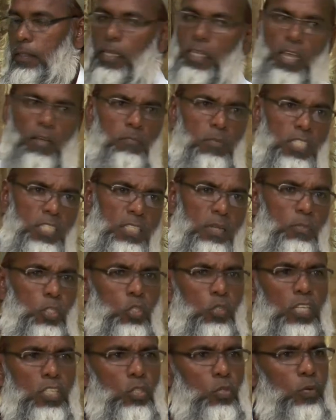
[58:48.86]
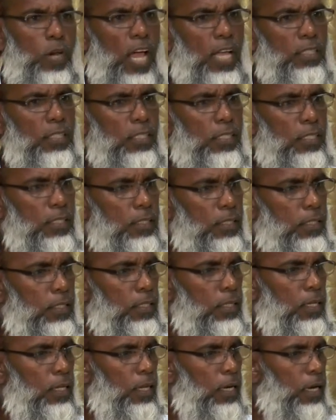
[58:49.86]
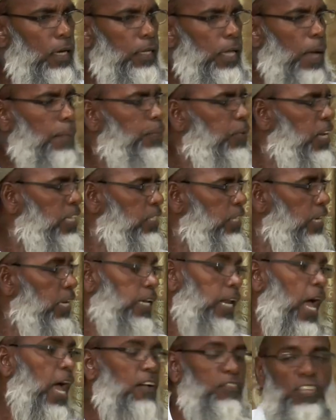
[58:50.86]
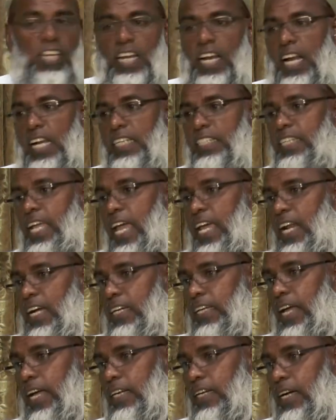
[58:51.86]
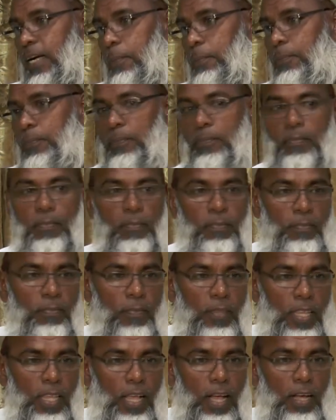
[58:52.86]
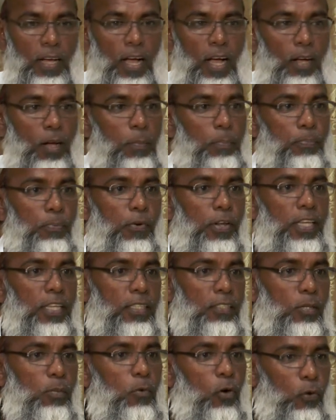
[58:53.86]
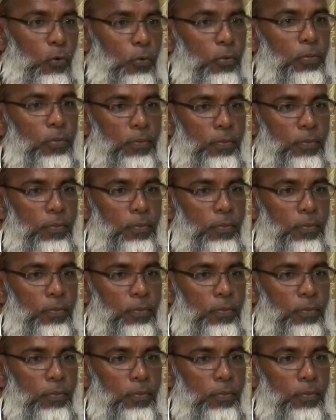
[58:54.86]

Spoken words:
Yeah, Muslims who just do that. Are you praying today? Now I'm feeling a little tired. I'll pray tomorrow.